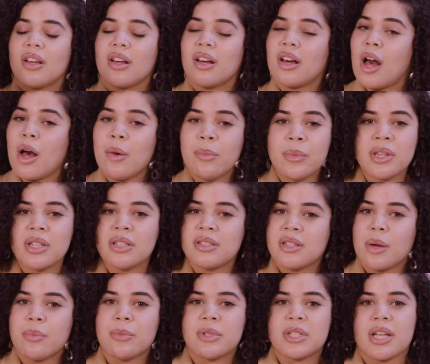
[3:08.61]
come in the
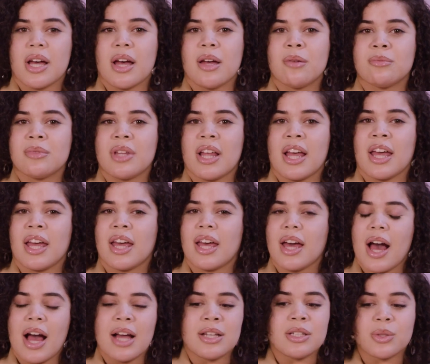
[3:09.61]
summertime. Like,
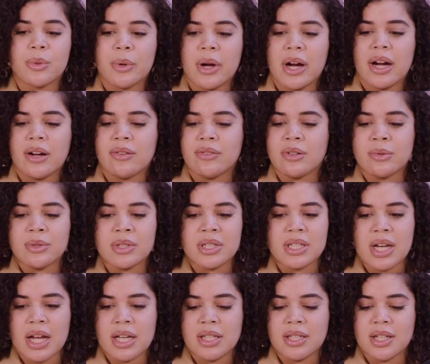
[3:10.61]
I swear everyone's
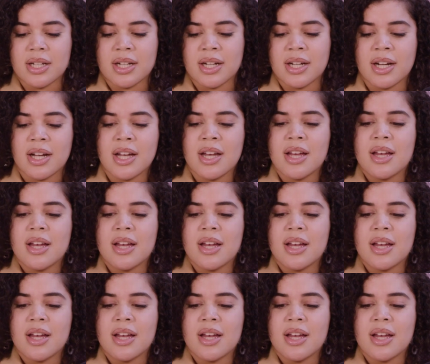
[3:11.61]
nicer.